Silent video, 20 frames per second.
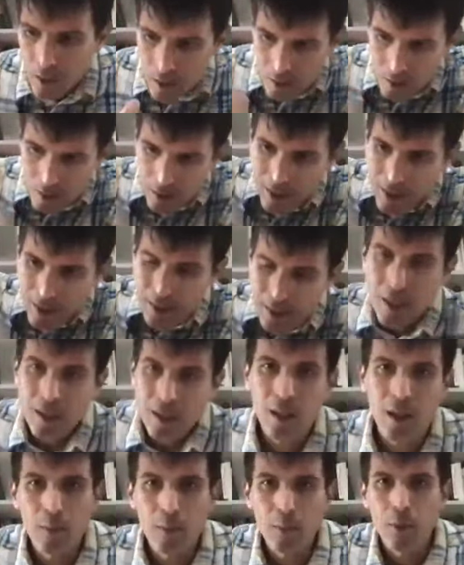
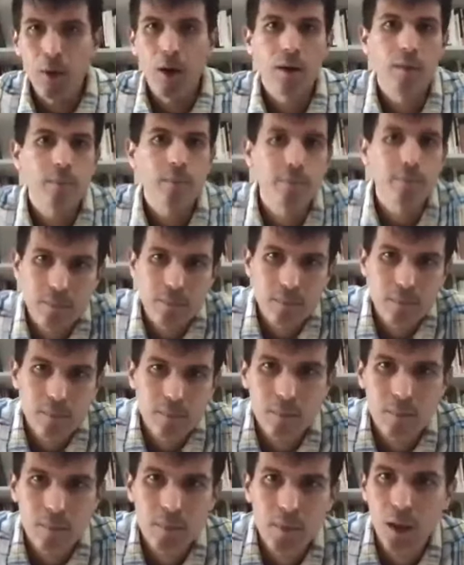taking a part
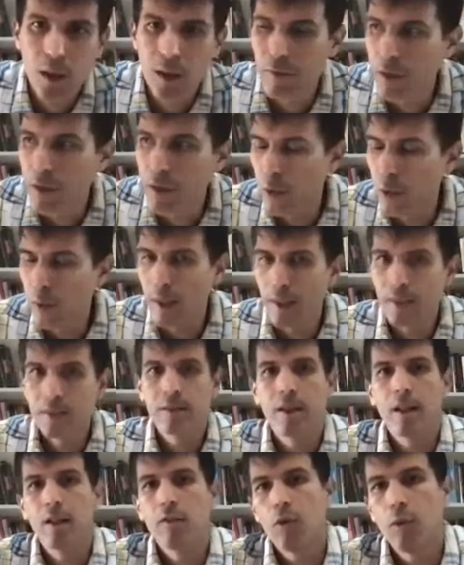of the US
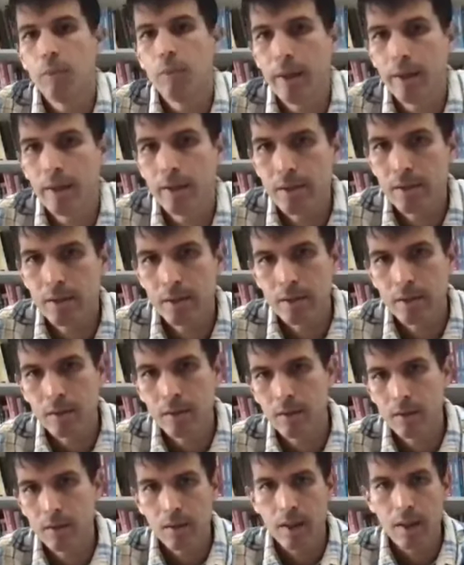naval base
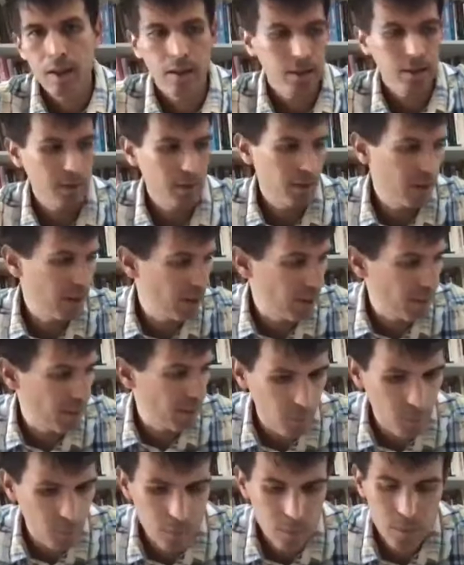that
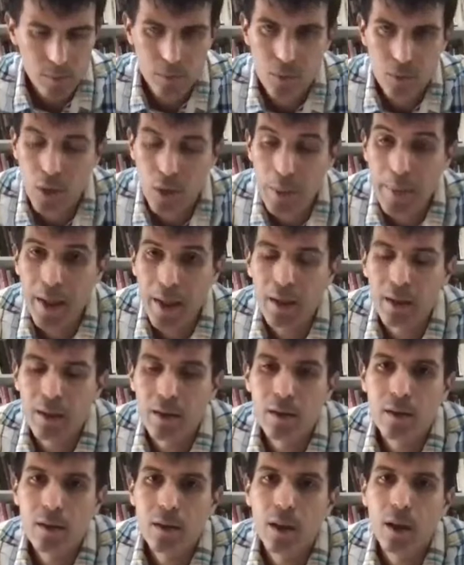
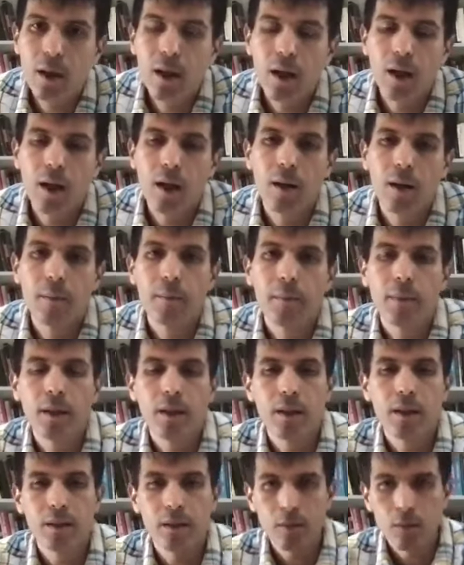remains
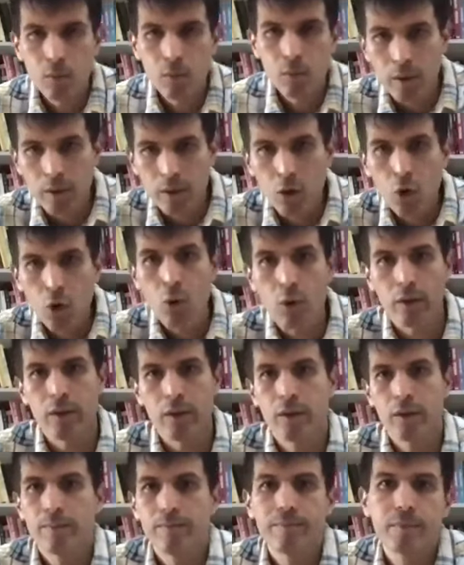in one
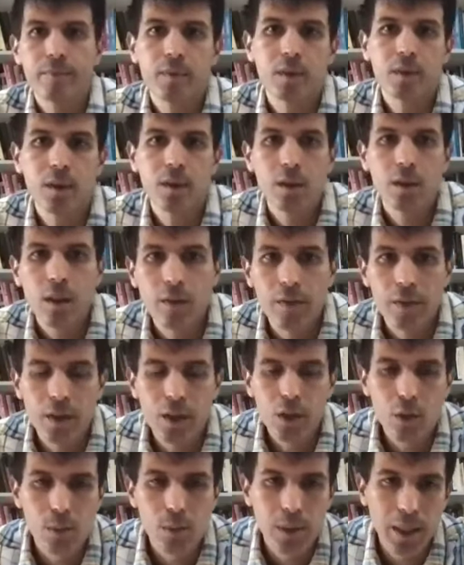corner of the
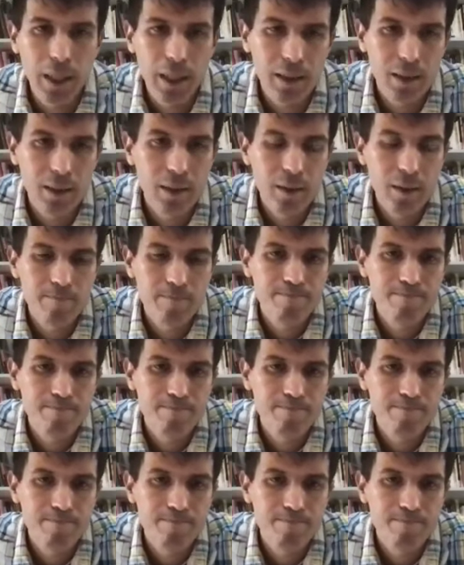Cuban island.